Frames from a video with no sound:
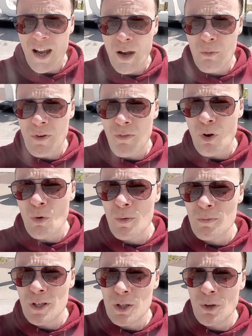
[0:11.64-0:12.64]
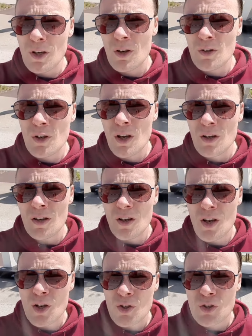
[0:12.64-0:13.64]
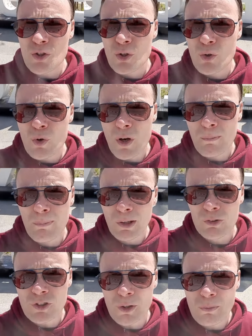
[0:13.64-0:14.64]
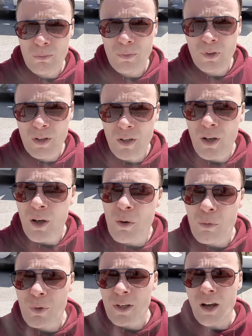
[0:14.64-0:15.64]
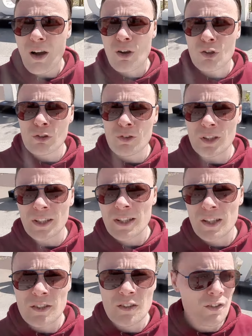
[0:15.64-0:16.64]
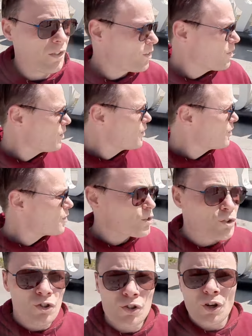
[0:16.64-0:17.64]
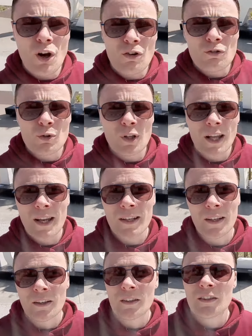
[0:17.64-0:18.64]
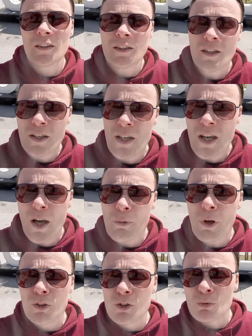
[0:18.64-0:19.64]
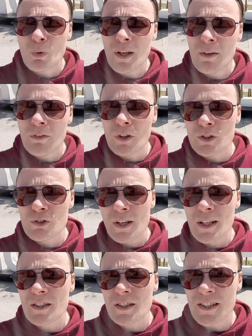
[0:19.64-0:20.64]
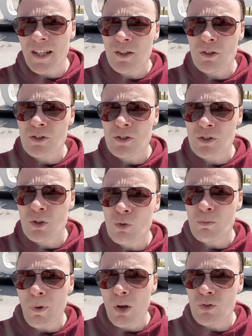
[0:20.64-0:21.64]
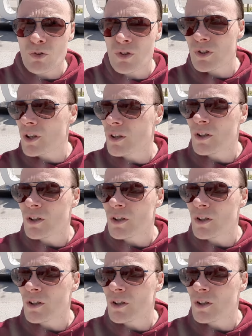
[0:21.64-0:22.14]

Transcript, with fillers: and we thought we'd bring you along to Belgium. We are currently in Charleroi. We are just waiting for the train to take us to Mons.